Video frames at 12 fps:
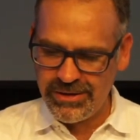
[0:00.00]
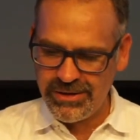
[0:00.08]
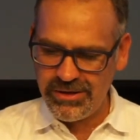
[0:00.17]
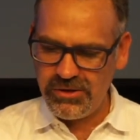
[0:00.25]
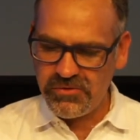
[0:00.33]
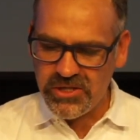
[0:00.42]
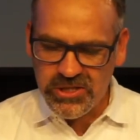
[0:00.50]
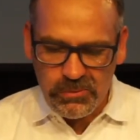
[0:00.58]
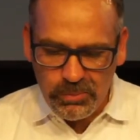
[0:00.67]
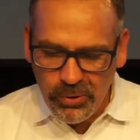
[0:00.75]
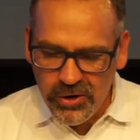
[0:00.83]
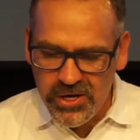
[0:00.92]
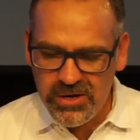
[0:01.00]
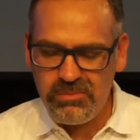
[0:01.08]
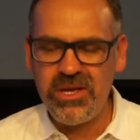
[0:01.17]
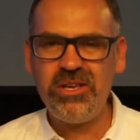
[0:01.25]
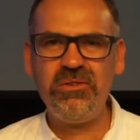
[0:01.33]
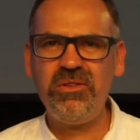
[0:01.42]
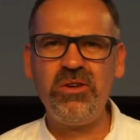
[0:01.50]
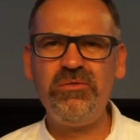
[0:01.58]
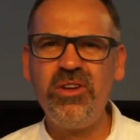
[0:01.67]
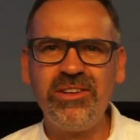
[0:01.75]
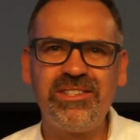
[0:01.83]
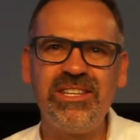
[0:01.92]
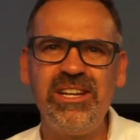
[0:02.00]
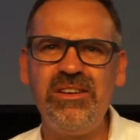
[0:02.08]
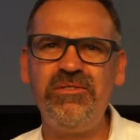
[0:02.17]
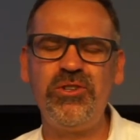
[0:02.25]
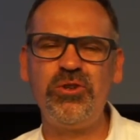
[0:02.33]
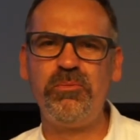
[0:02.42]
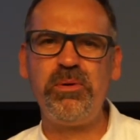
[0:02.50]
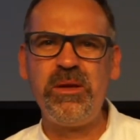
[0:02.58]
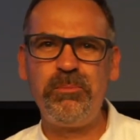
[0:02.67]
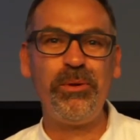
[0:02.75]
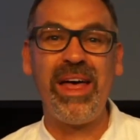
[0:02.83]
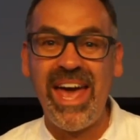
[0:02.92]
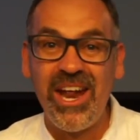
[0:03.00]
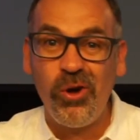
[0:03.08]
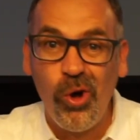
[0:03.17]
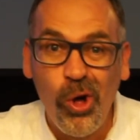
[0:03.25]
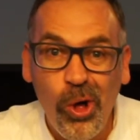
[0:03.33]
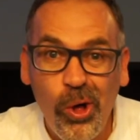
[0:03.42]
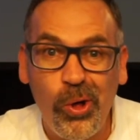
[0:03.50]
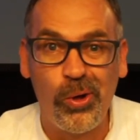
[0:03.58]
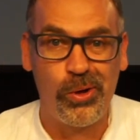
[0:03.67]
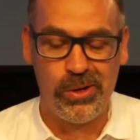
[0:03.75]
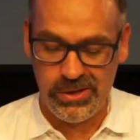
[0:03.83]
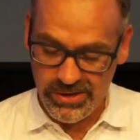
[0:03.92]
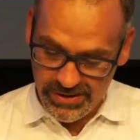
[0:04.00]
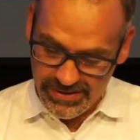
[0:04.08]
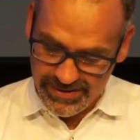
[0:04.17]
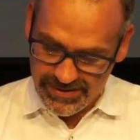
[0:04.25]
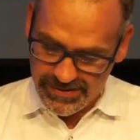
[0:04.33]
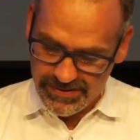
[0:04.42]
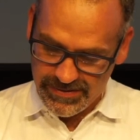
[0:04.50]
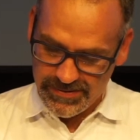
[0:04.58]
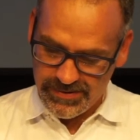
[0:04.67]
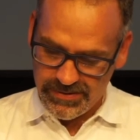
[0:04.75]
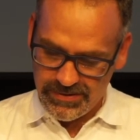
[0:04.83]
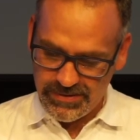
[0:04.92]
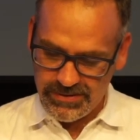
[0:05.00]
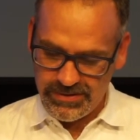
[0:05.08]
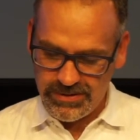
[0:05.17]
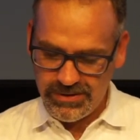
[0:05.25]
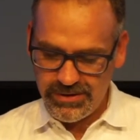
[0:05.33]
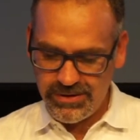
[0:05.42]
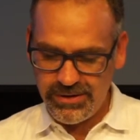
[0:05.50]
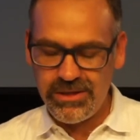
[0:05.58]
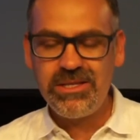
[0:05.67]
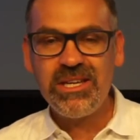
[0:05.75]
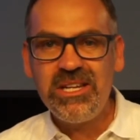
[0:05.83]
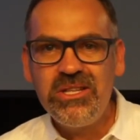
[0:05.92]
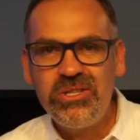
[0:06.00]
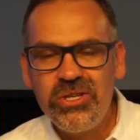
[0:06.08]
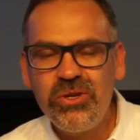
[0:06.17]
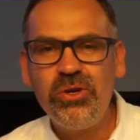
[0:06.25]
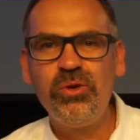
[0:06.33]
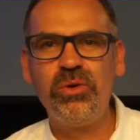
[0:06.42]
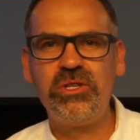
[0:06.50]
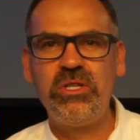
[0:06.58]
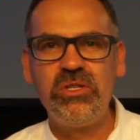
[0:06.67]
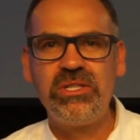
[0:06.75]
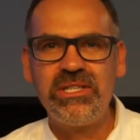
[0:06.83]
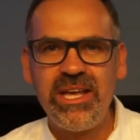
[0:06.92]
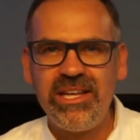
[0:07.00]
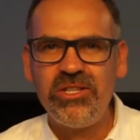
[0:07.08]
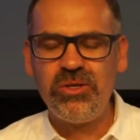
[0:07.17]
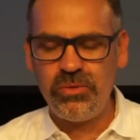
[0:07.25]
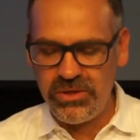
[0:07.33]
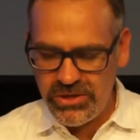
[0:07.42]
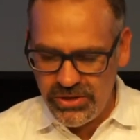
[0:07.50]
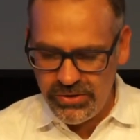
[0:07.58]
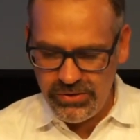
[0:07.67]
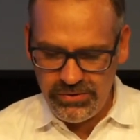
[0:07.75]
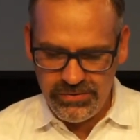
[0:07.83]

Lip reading: You've disappointed me. You've not delivered your people at all. You didn't do what you said you would do.